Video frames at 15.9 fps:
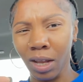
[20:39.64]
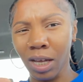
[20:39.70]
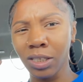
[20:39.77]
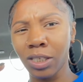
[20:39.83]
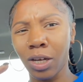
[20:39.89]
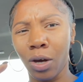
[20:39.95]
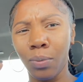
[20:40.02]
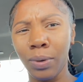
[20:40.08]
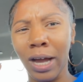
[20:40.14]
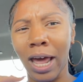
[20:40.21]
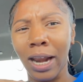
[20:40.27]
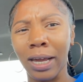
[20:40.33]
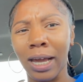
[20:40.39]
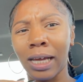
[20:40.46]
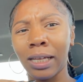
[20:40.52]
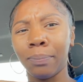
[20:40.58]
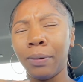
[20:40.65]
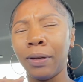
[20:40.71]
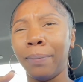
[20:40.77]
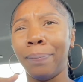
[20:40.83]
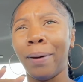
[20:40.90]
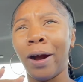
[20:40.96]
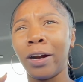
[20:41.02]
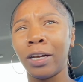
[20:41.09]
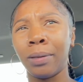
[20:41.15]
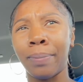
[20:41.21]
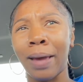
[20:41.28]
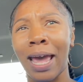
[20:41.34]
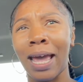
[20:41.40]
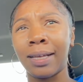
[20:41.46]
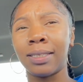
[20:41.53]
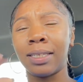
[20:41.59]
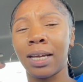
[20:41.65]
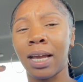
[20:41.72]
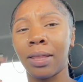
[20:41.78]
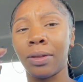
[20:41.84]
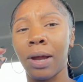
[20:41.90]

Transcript: So we kind of got put the party bags together